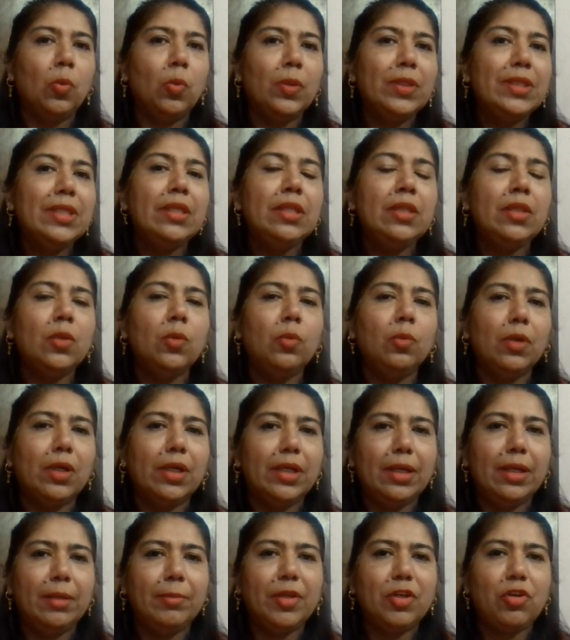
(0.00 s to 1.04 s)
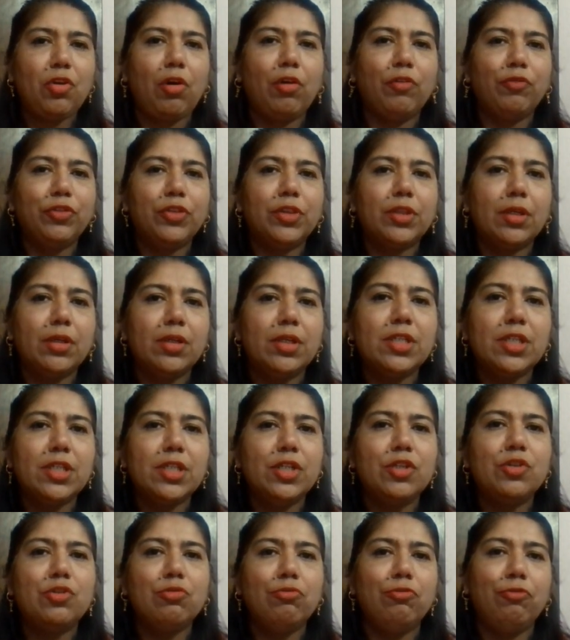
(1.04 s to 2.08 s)
within the word limit of
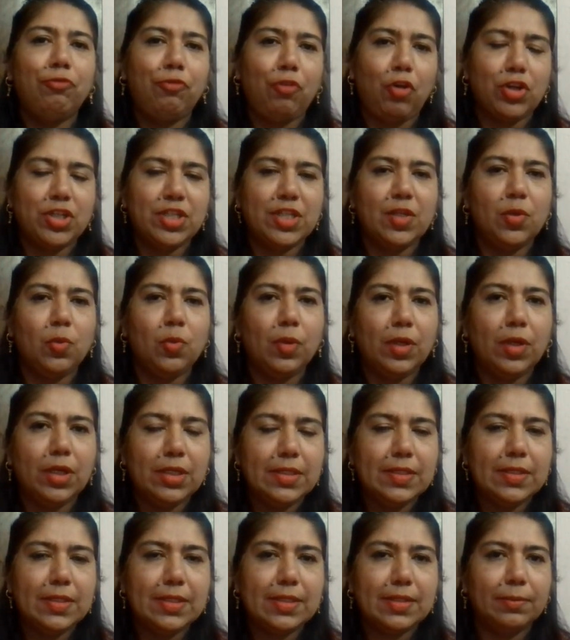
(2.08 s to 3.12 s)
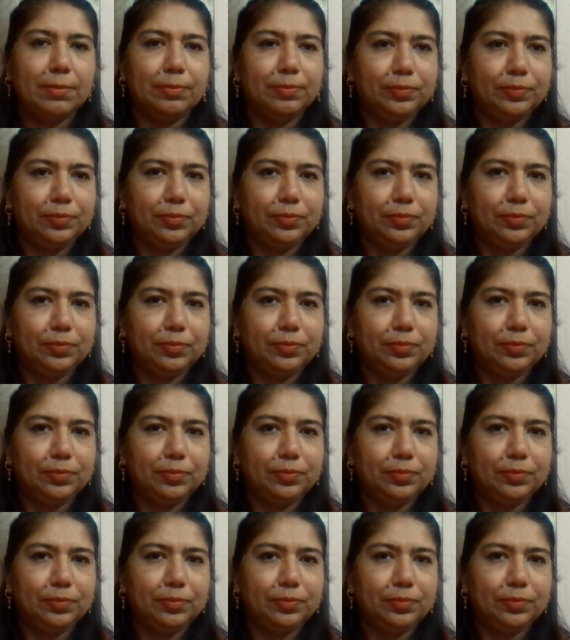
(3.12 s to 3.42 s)
30 to 40 words.